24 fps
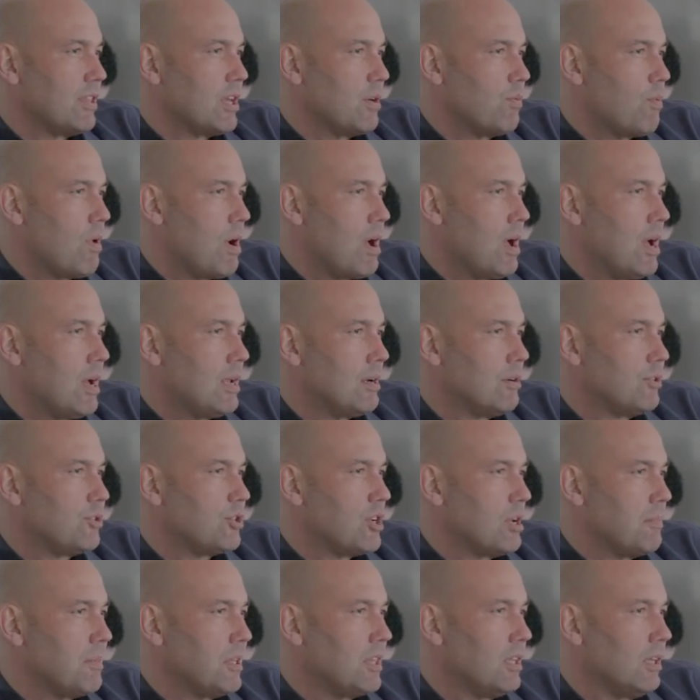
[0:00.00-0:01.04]
they want? Or should
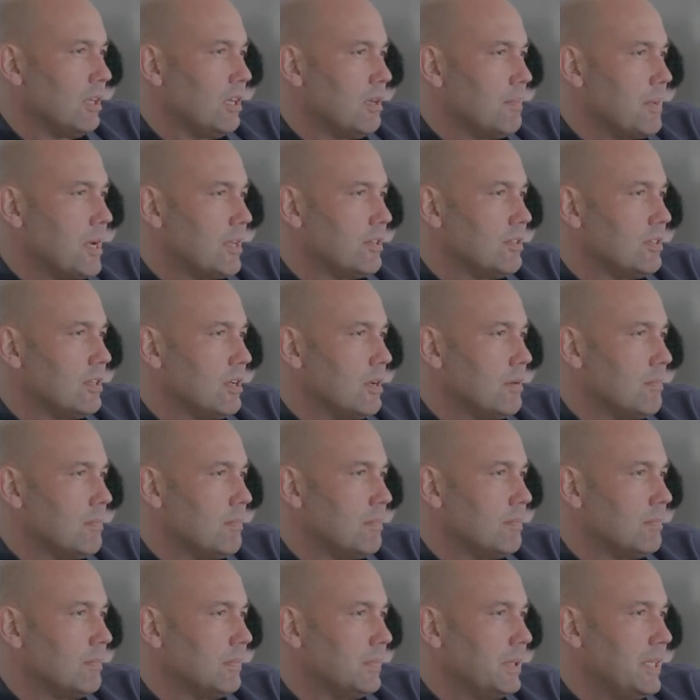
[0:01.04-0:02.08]
I be thinking about some
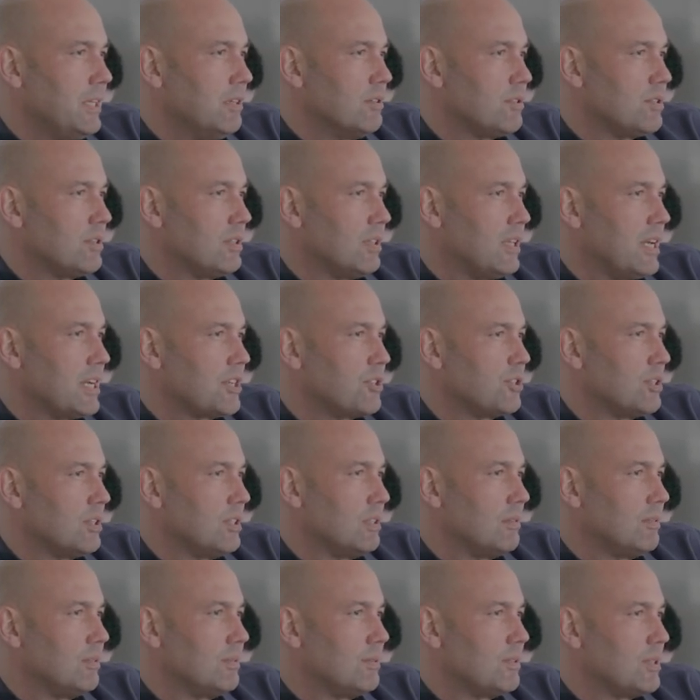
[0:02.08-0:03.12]
leader
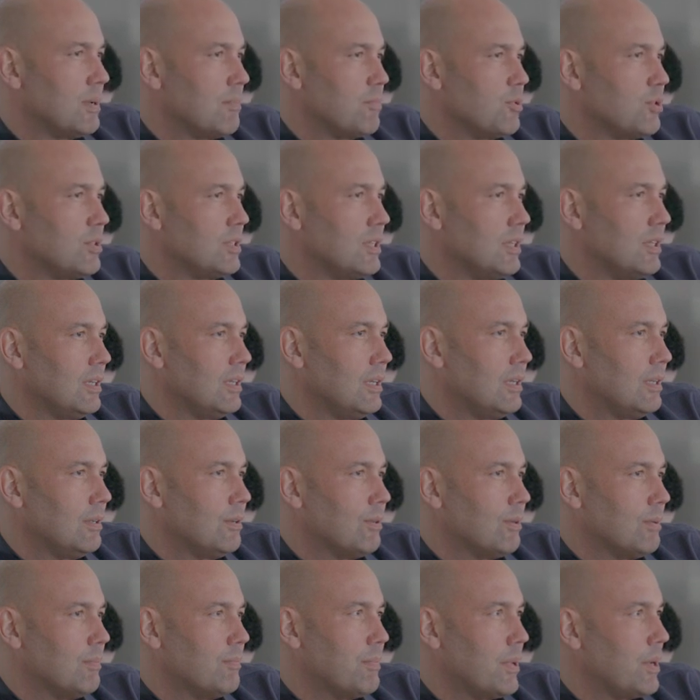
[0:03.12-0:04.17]
selection, subroutine,
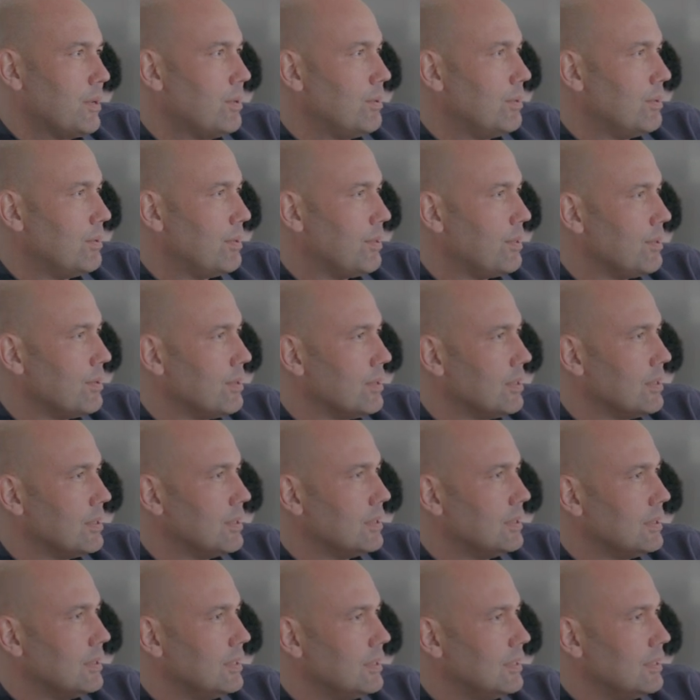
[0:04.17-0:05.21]
or both?
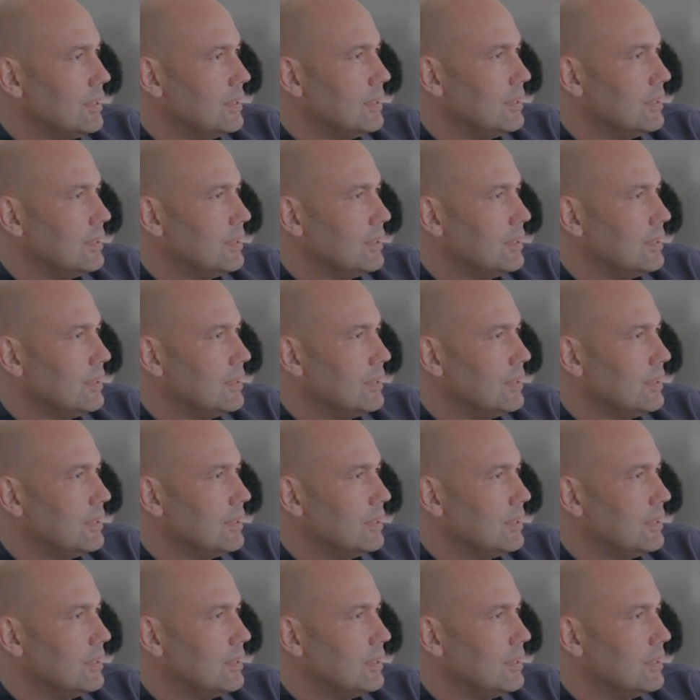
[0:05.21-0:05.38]
Or?